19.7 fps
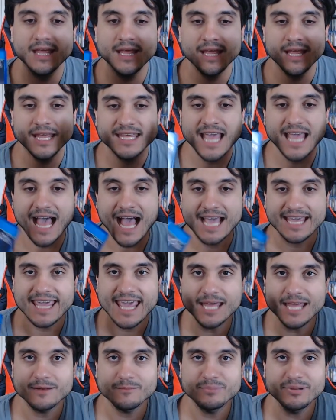Yeah, I
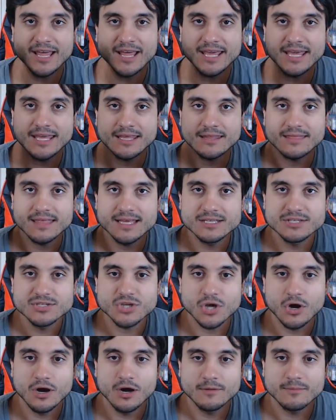can't play this
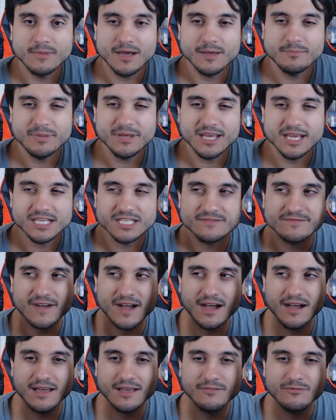on my
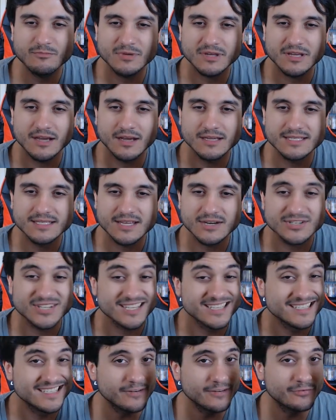PS5 because there's a
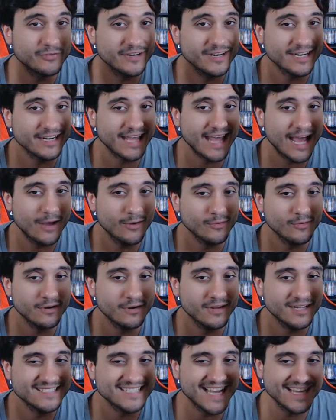different account
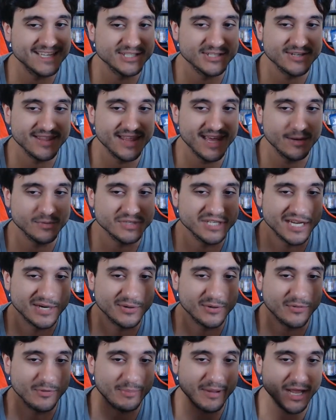attached to that, which I don't know
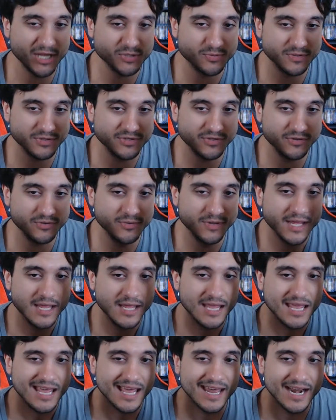the password to,
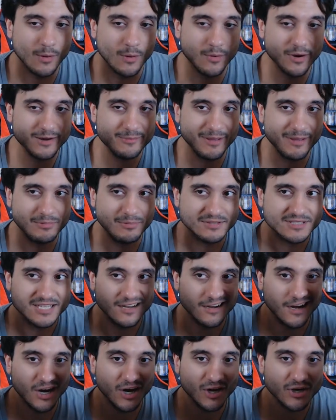and I want to be able to
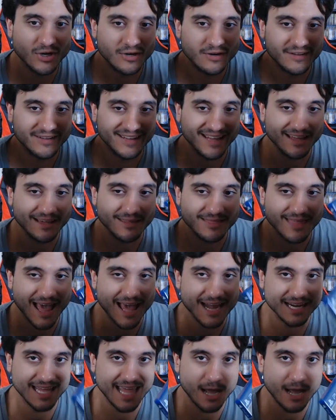unlink that
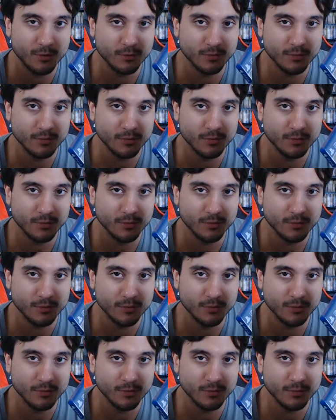account